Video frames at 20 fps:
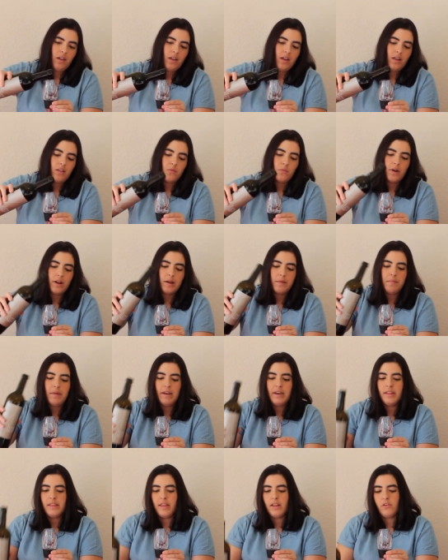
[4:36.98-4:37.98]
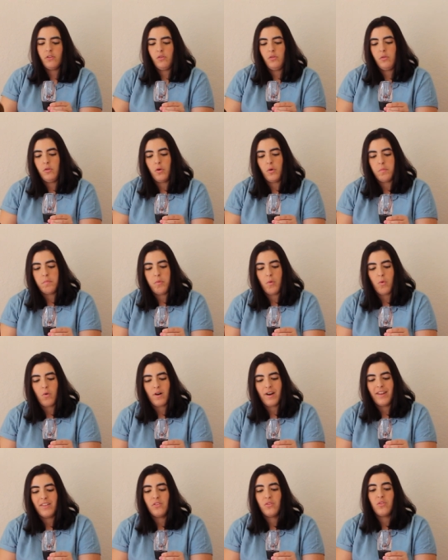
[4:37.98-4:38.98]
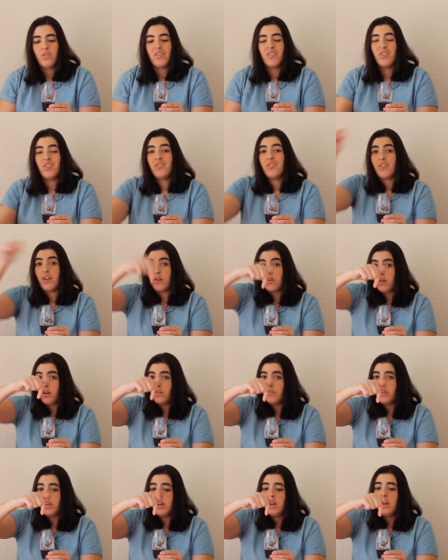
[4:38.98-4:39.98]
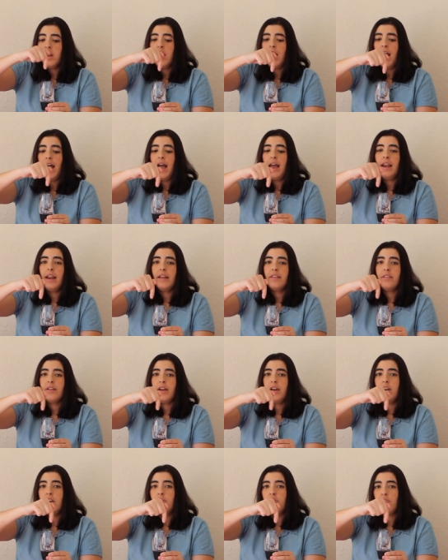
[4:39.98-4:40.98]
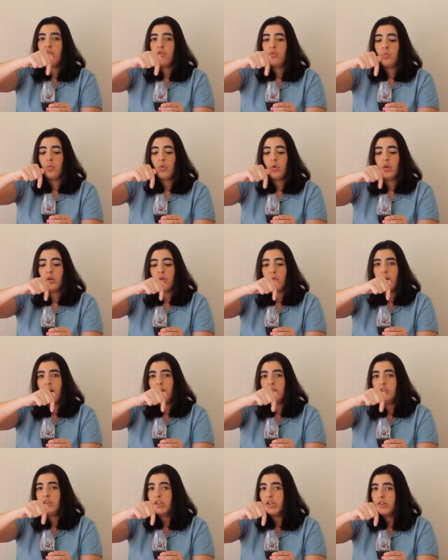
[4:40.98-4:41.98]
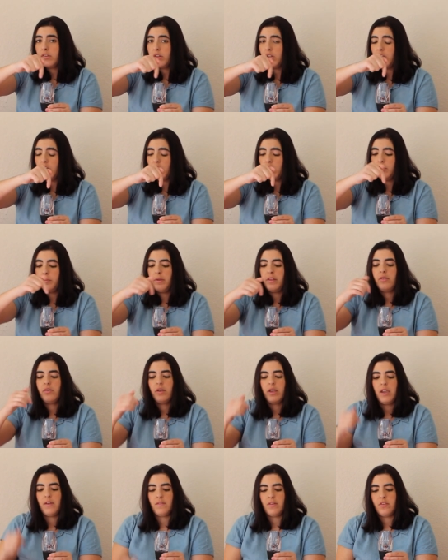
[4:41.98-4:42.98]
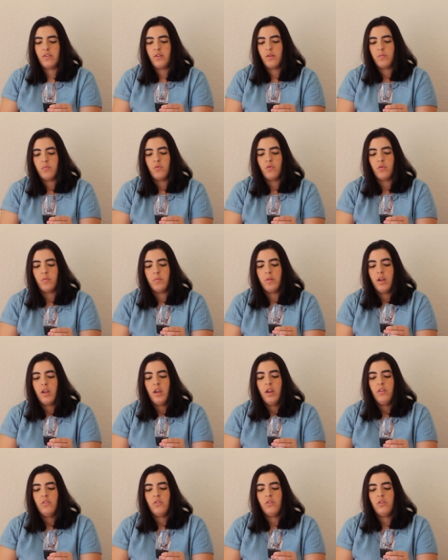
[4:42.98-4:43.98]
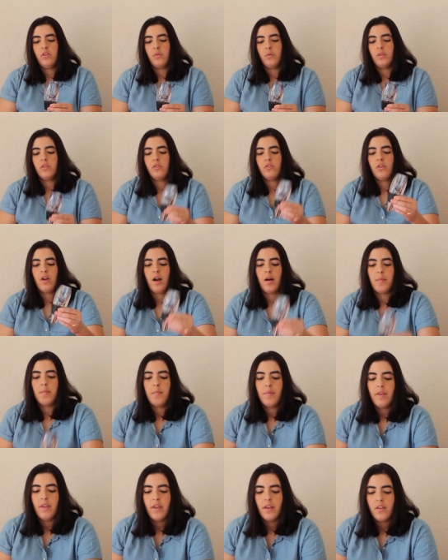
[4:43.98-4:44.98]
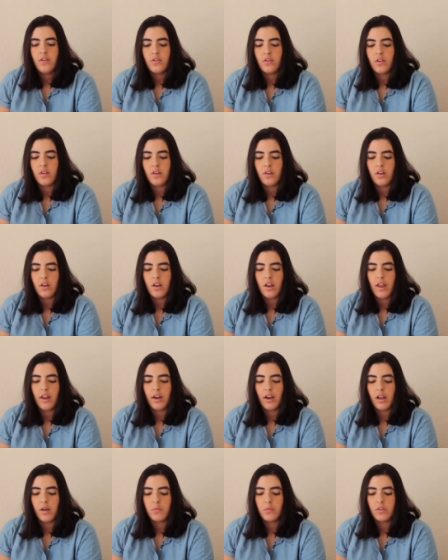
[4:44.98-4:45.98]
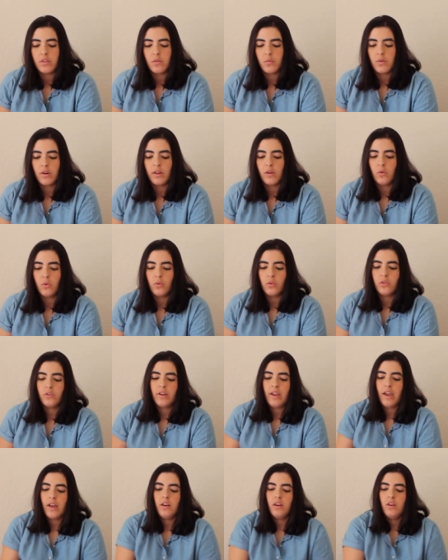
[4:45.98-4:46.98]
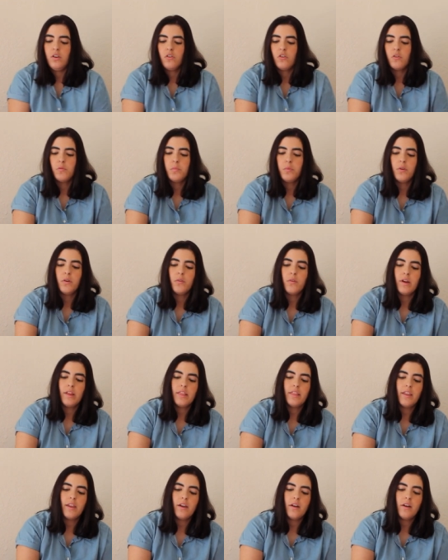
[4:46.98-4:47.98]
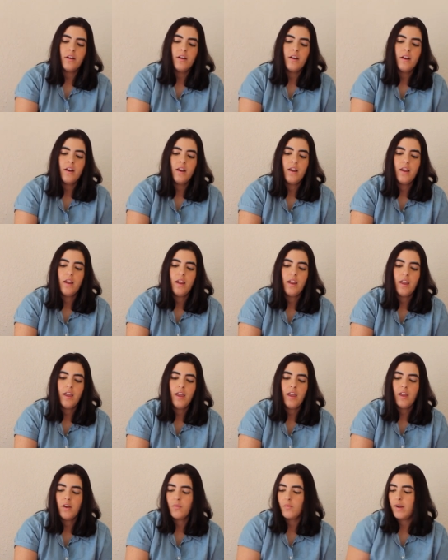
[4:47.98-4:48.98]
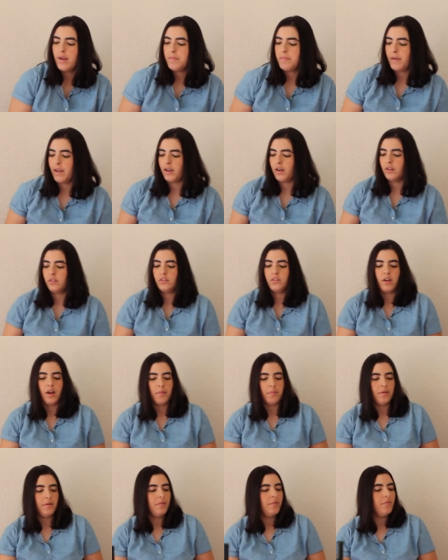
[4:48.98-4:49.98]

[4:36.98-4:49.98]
It's recommended that you don't pour into the center of it. I like to kind of just swirl around just a little bit to give it some room to do its job. So then, and it comes with a really cool stand. You just put it right there and right back on top.